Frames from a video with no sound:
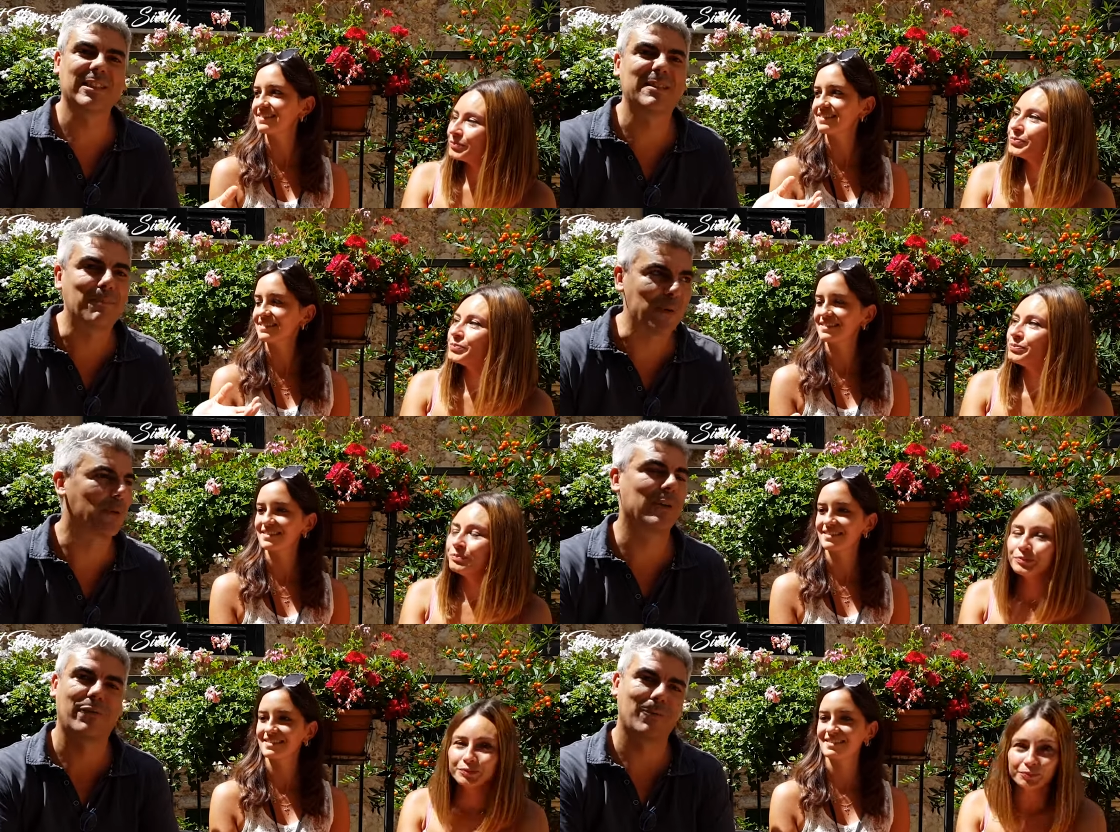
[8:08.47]
Speaker 1: this
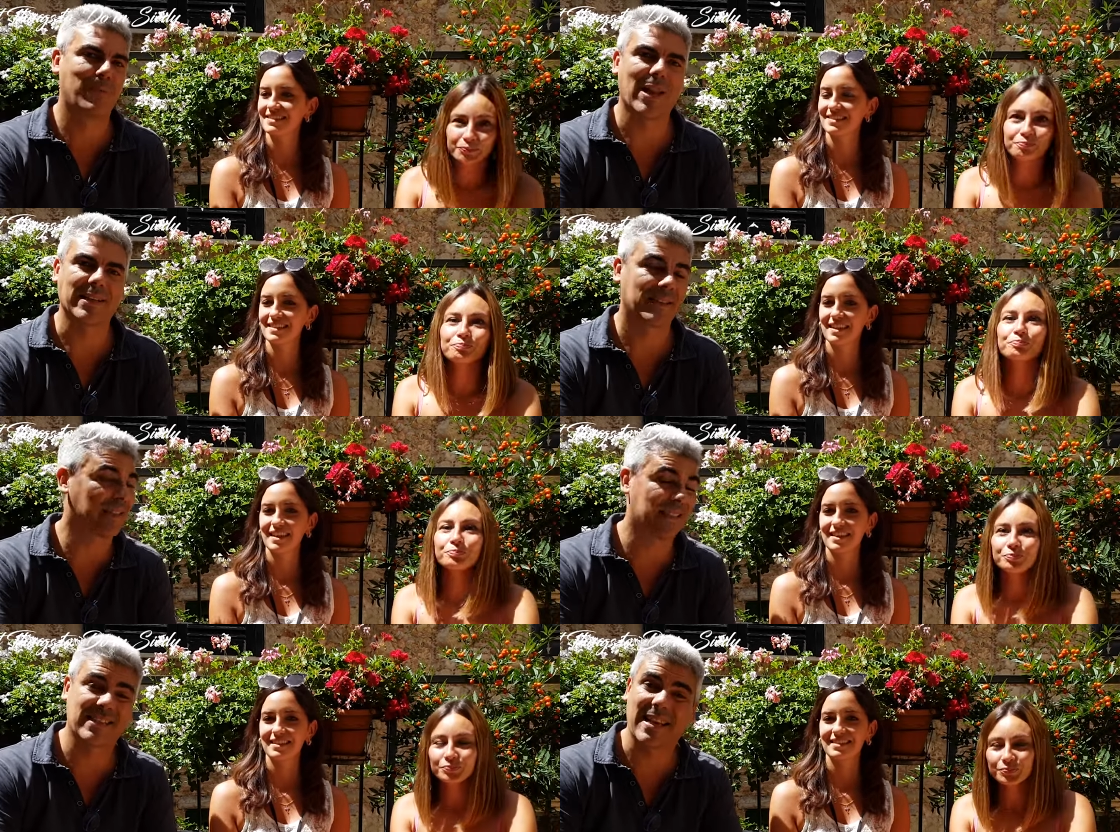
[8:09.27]
beautiful place.
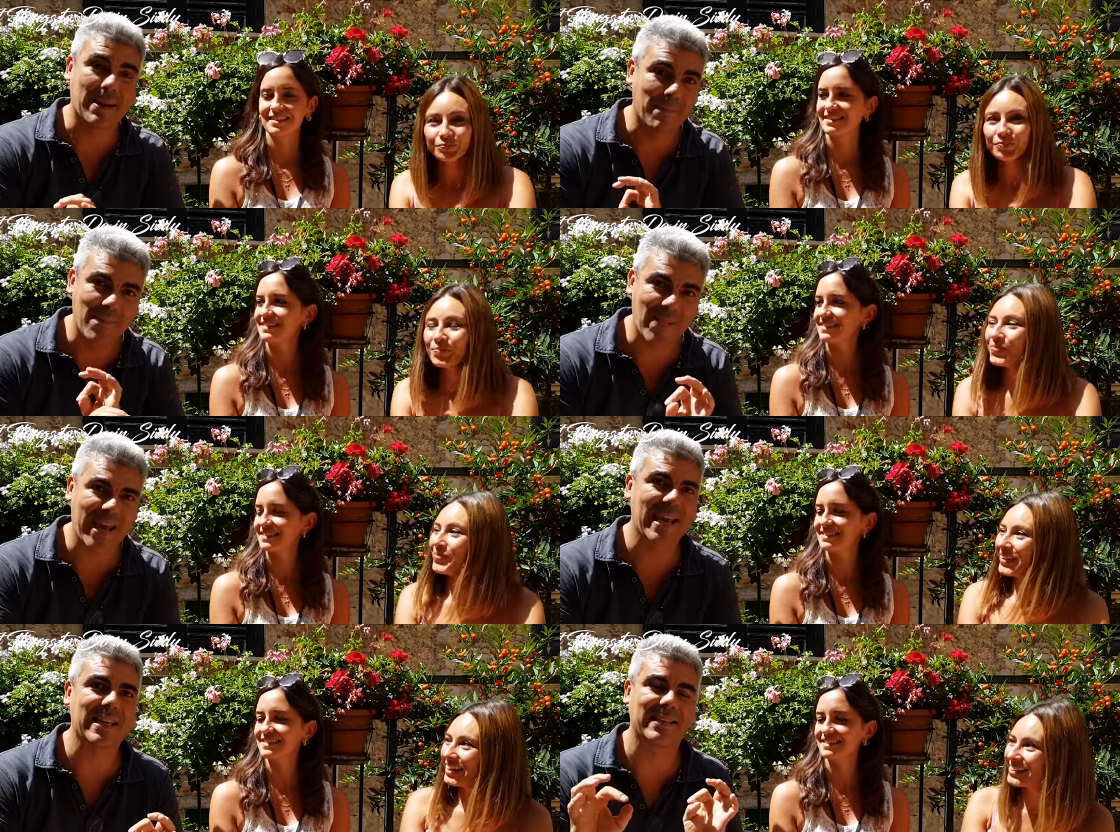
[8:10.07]
This is an
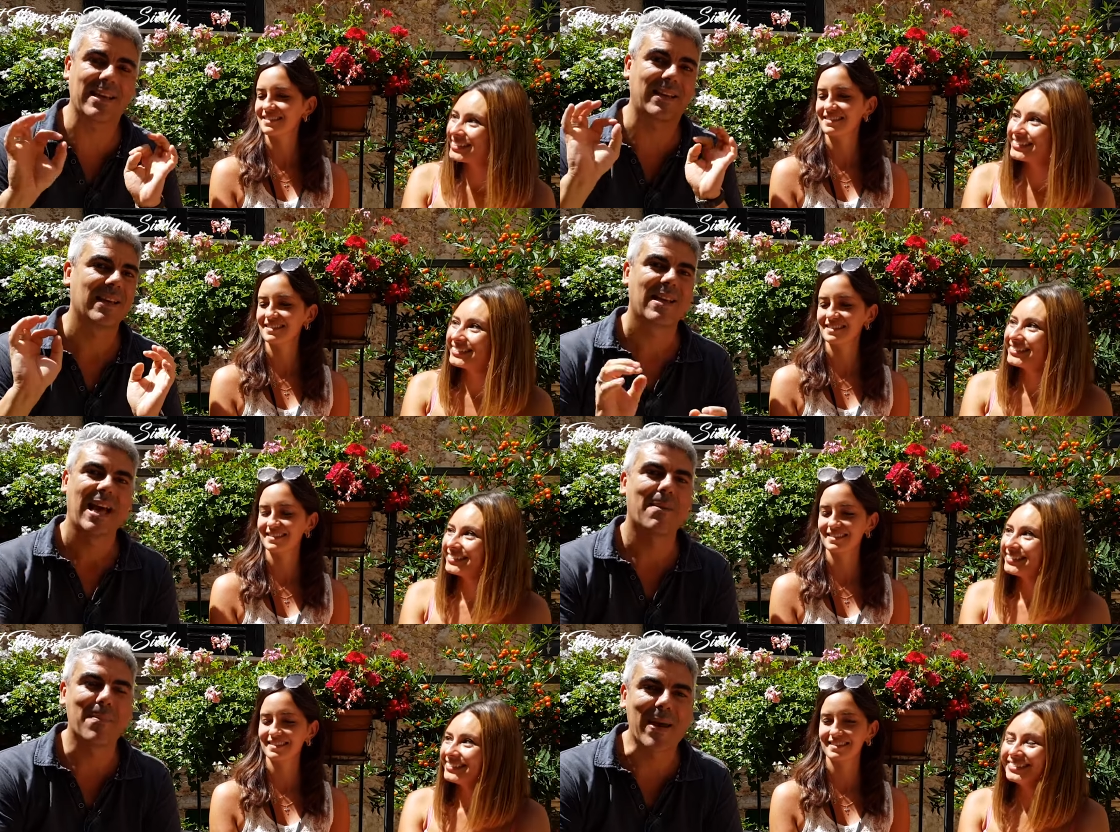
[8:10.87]
amazing,
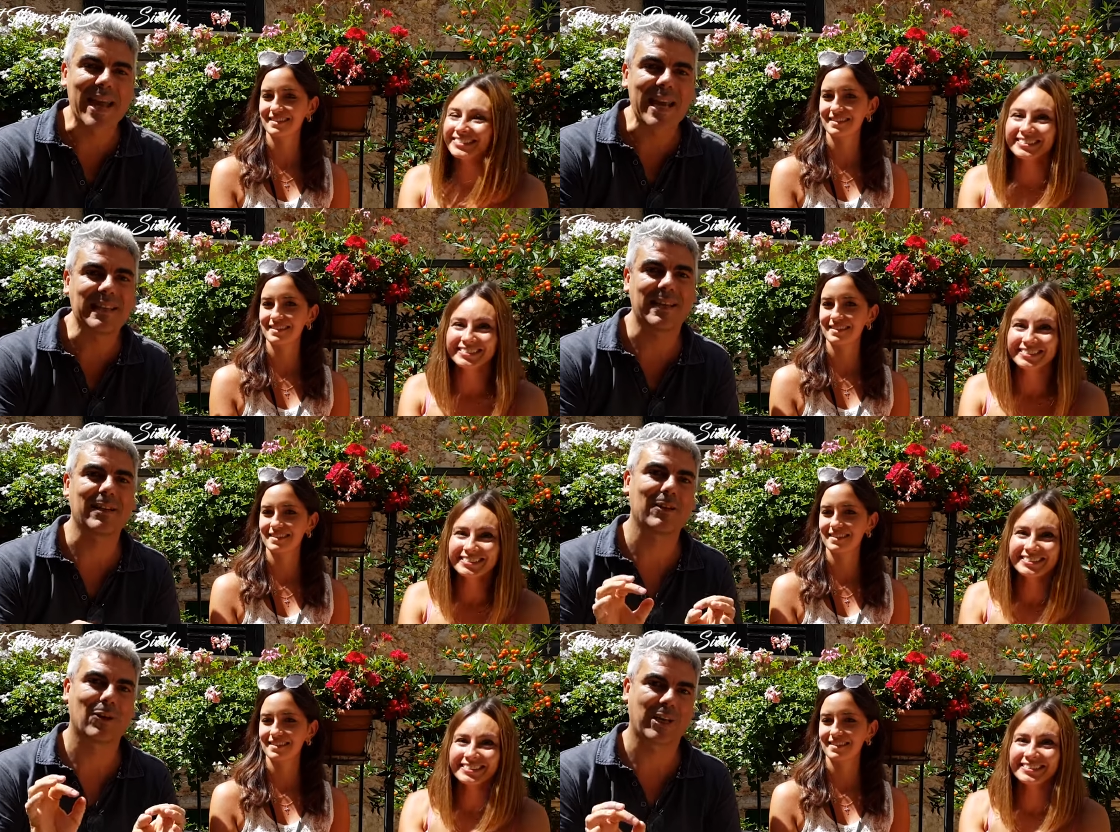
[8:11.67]

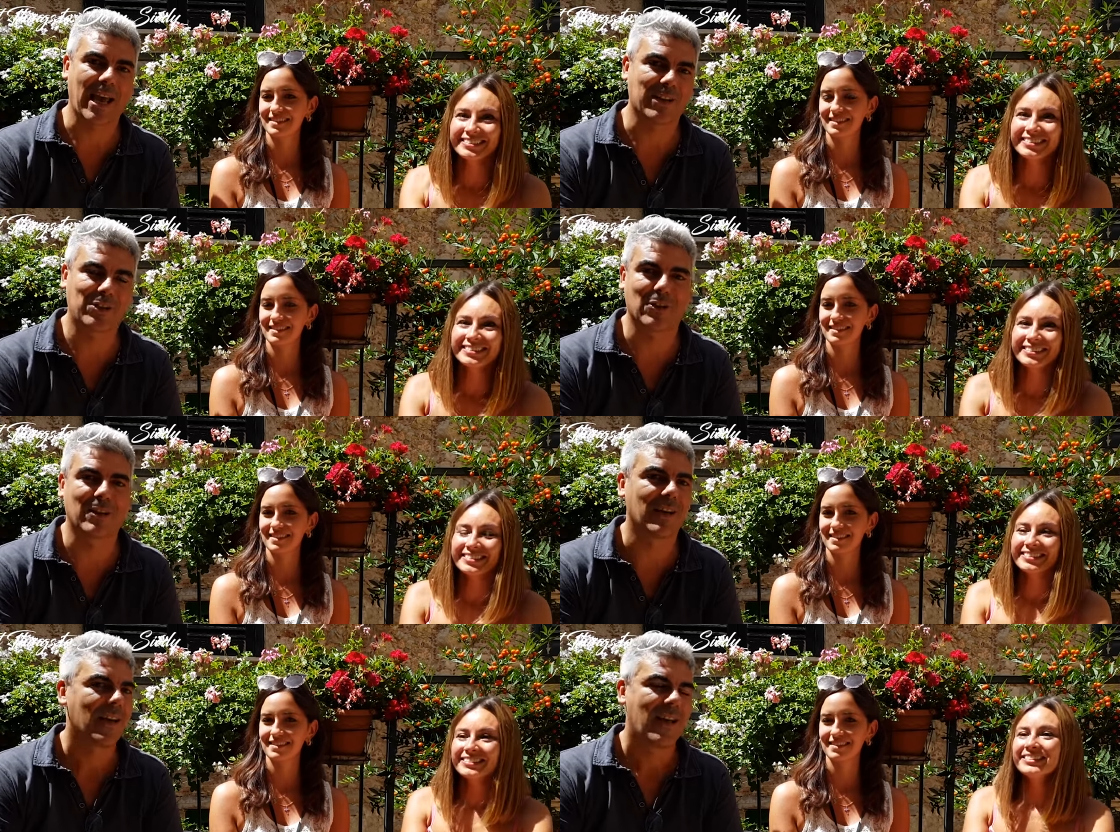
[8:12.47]
amazing
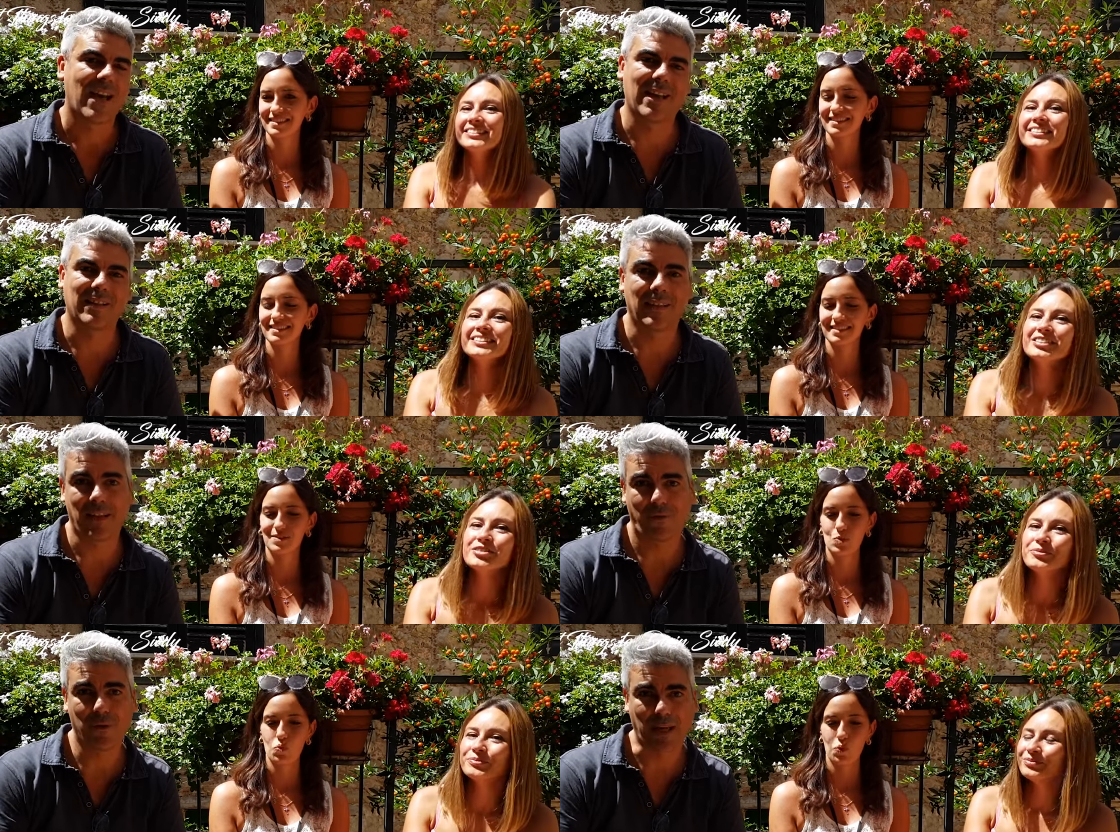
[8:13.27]
location, and
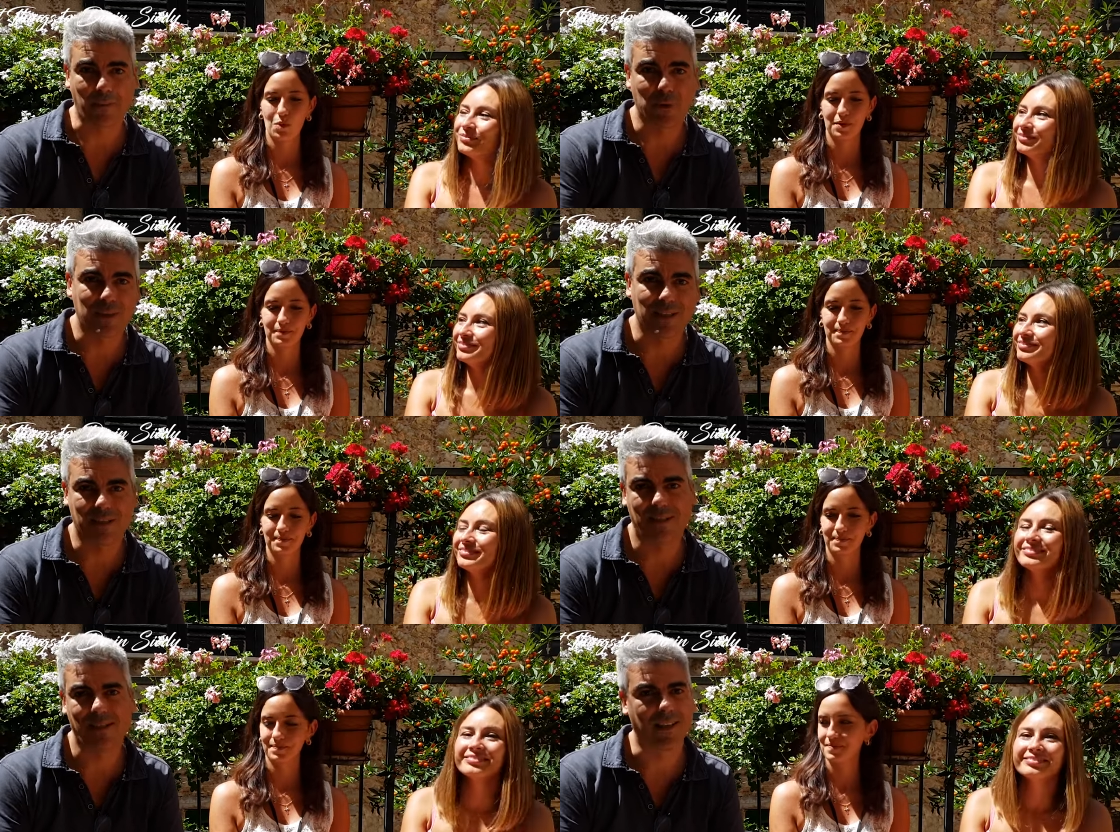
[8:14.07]
if you come to
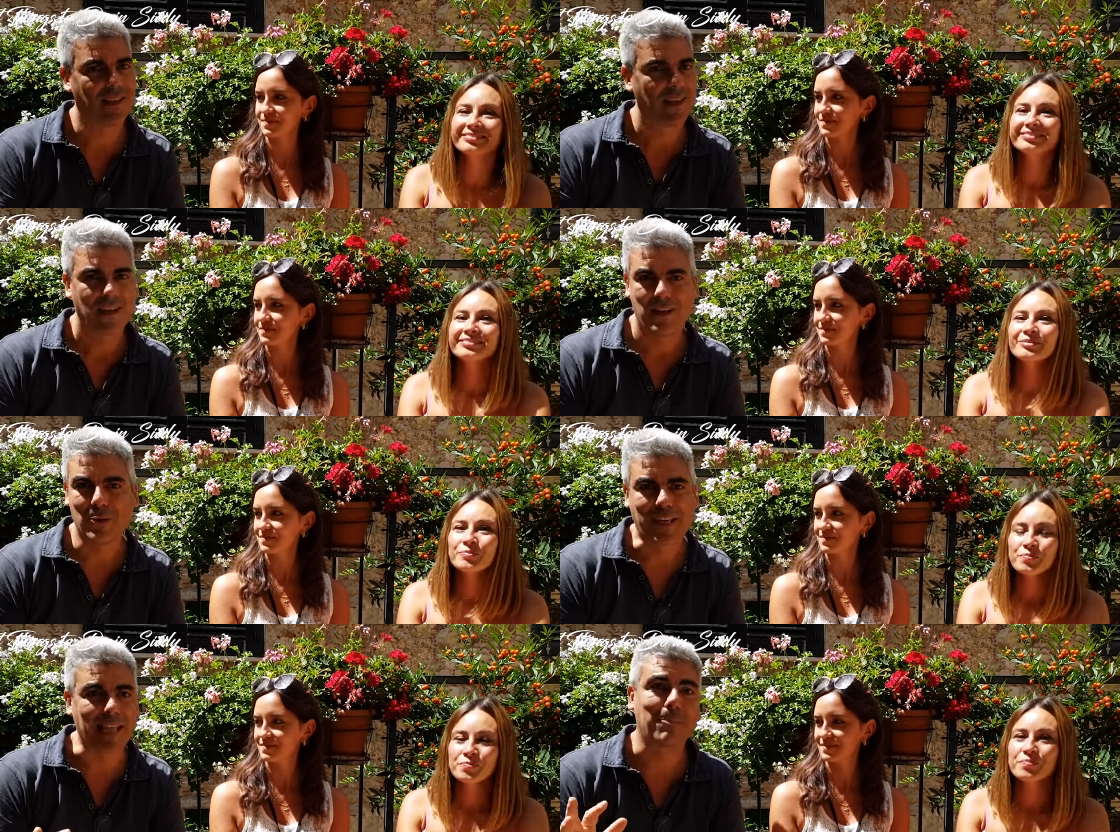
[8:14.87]
Sicily,
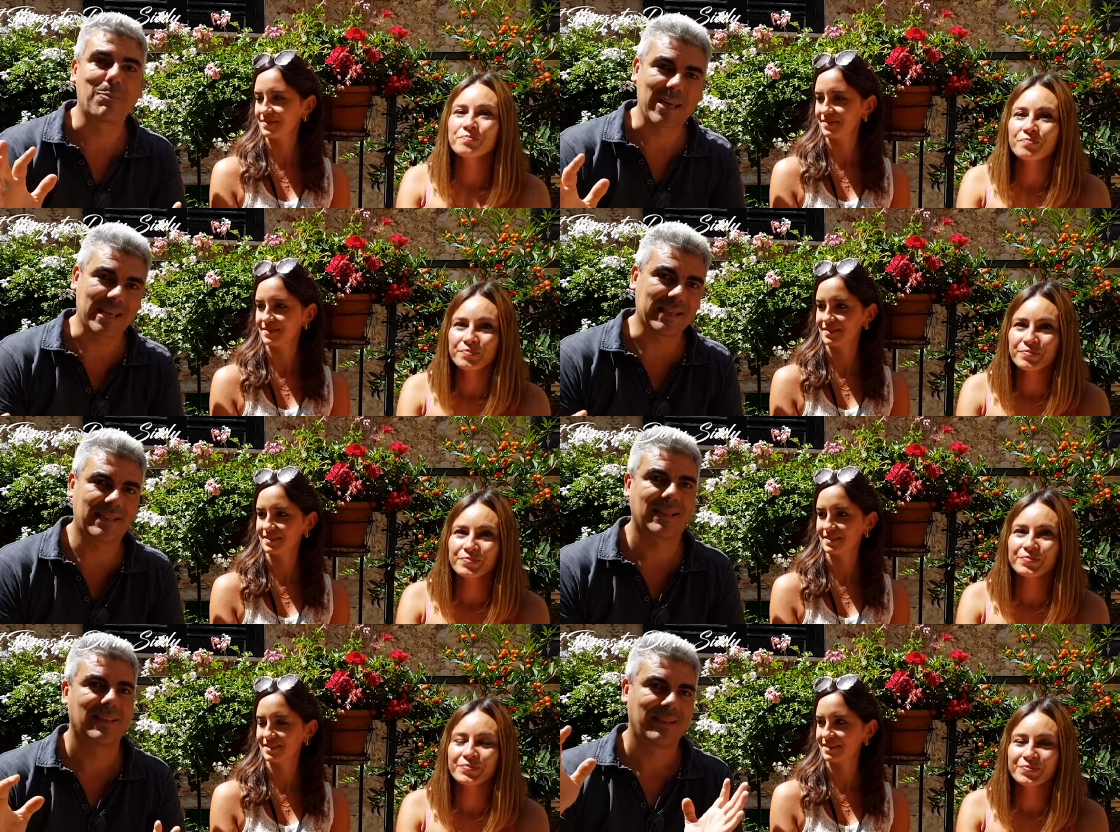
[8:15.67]
you can miss